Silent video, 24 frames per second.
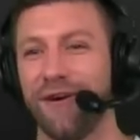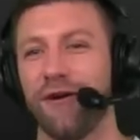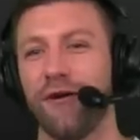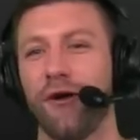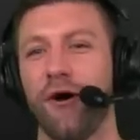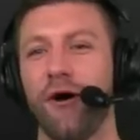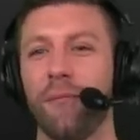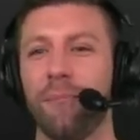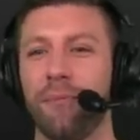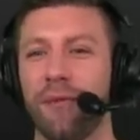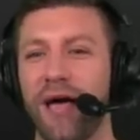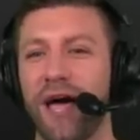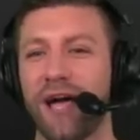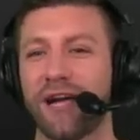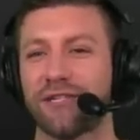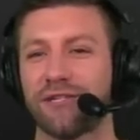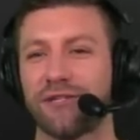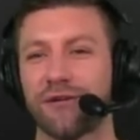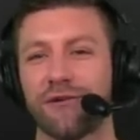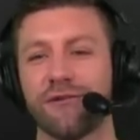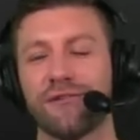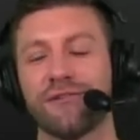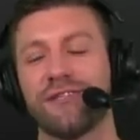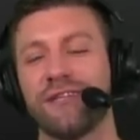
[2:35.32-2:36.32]
an all black
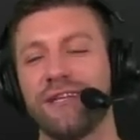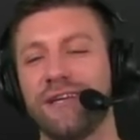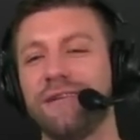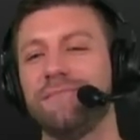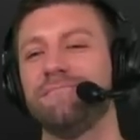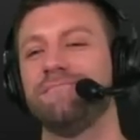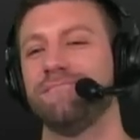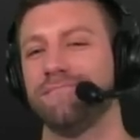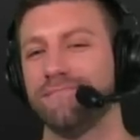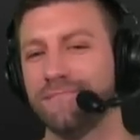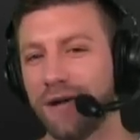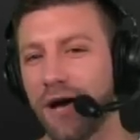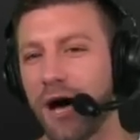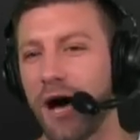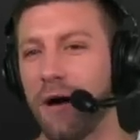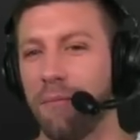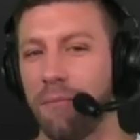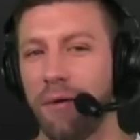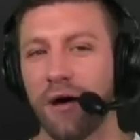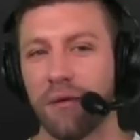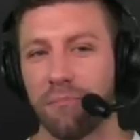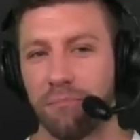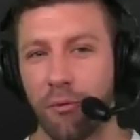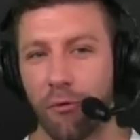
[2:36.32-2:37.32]
jersey,
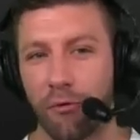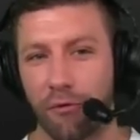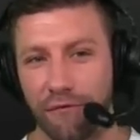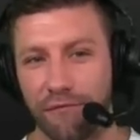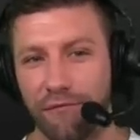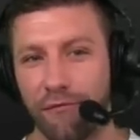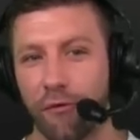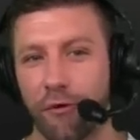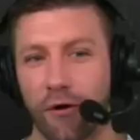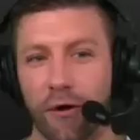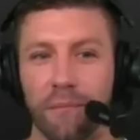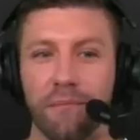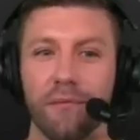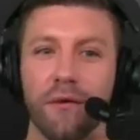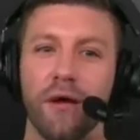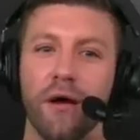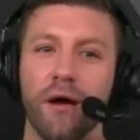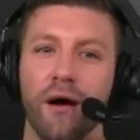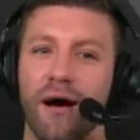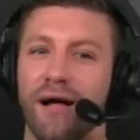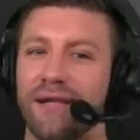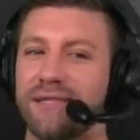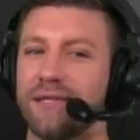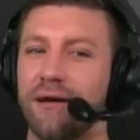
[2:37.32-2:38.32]
I'm on board for it.
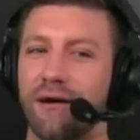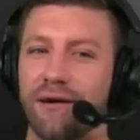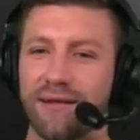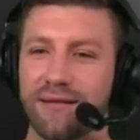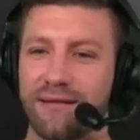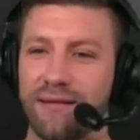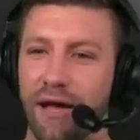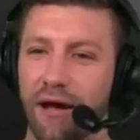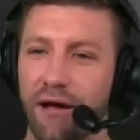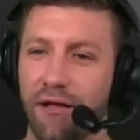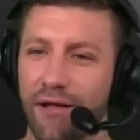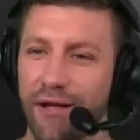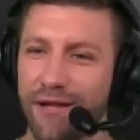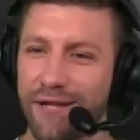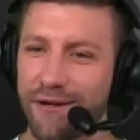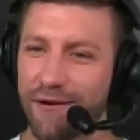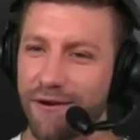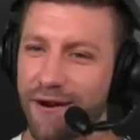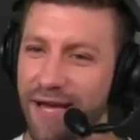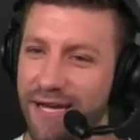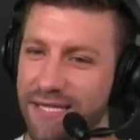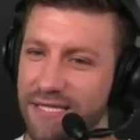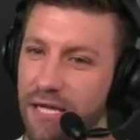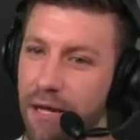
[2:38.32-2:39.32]
Let's go to Dylan.
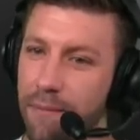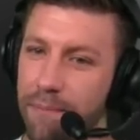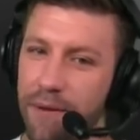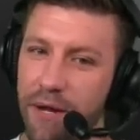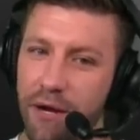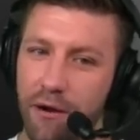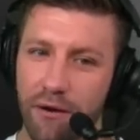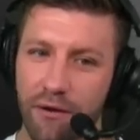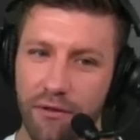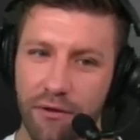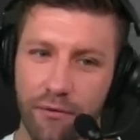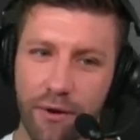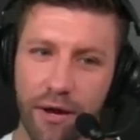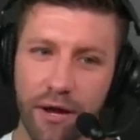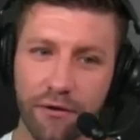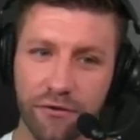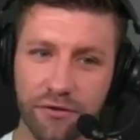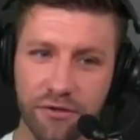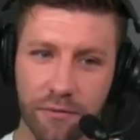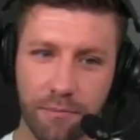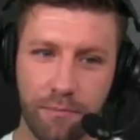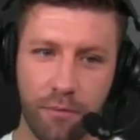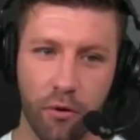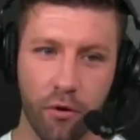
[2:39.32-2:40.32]
You're next up here on the
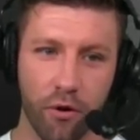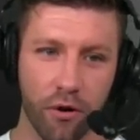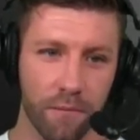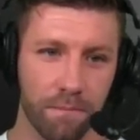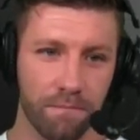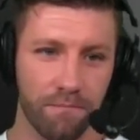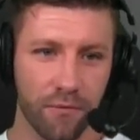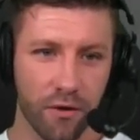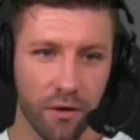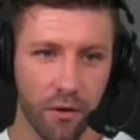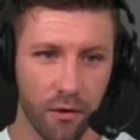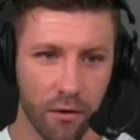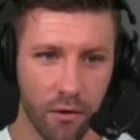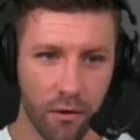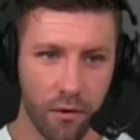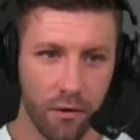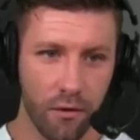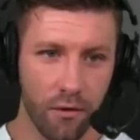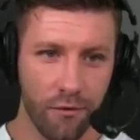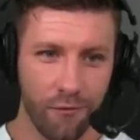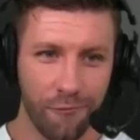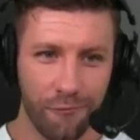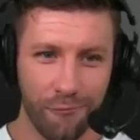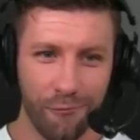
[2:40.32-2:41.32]
Raiders Report.
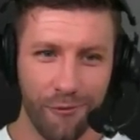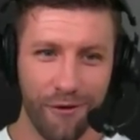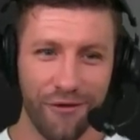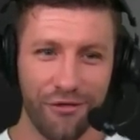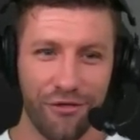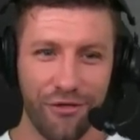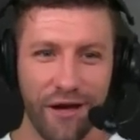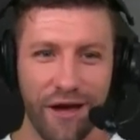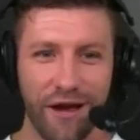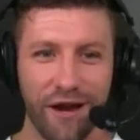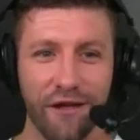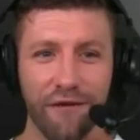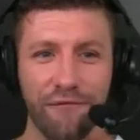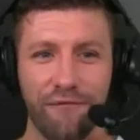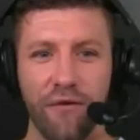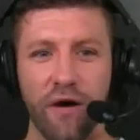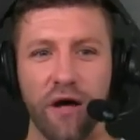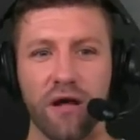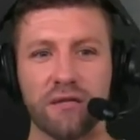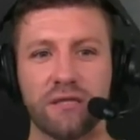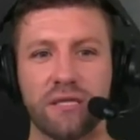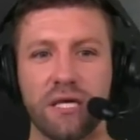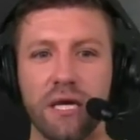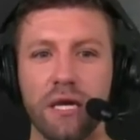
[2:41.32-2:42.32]
With
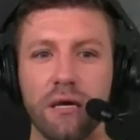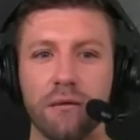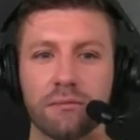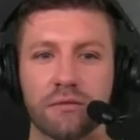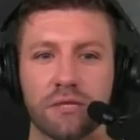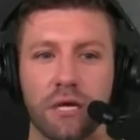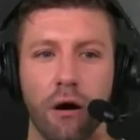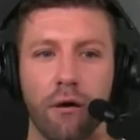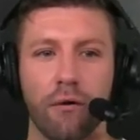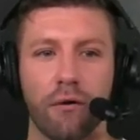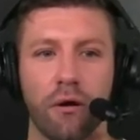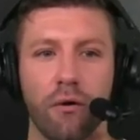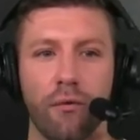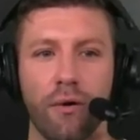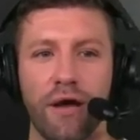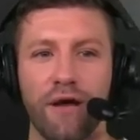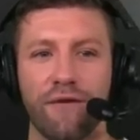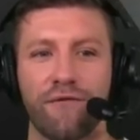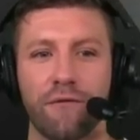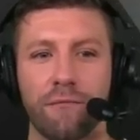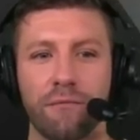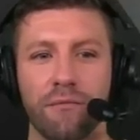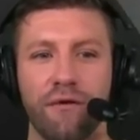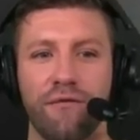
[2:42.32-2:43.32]
NFL teams going
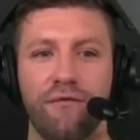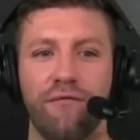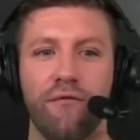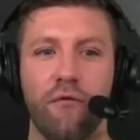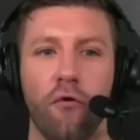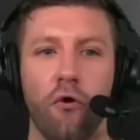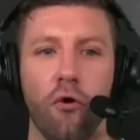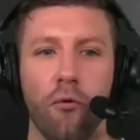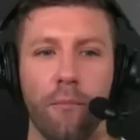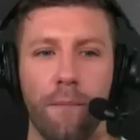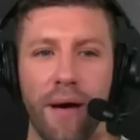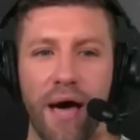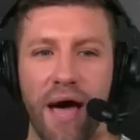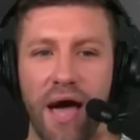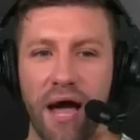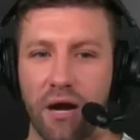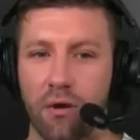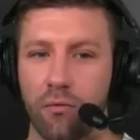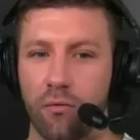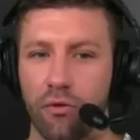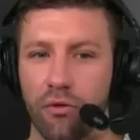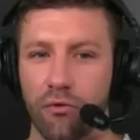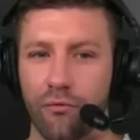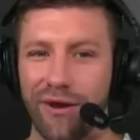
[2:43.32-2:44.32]
away from the
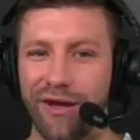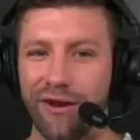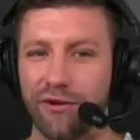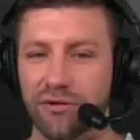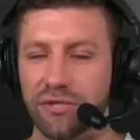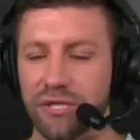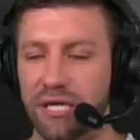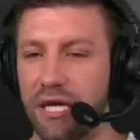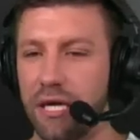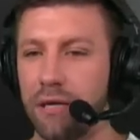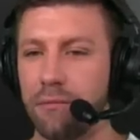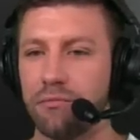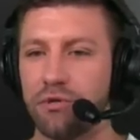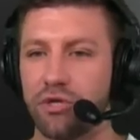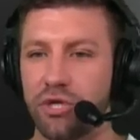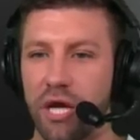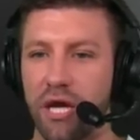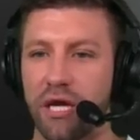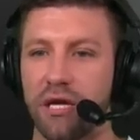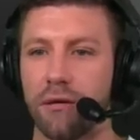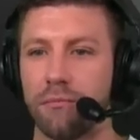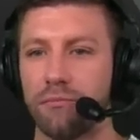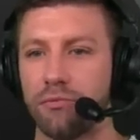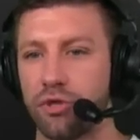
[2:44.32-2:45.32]
fullback, will the Raiders keep
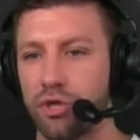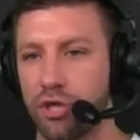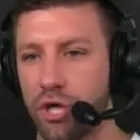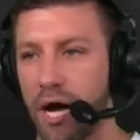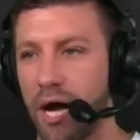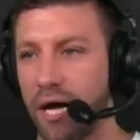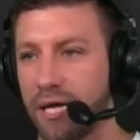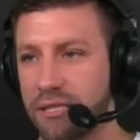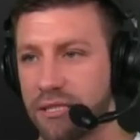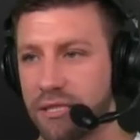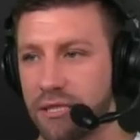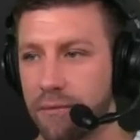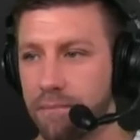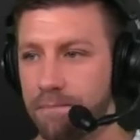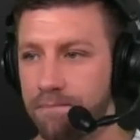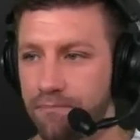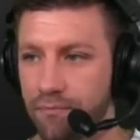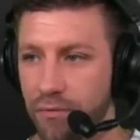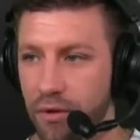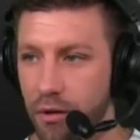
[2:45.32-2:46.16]
Jakob Johnson?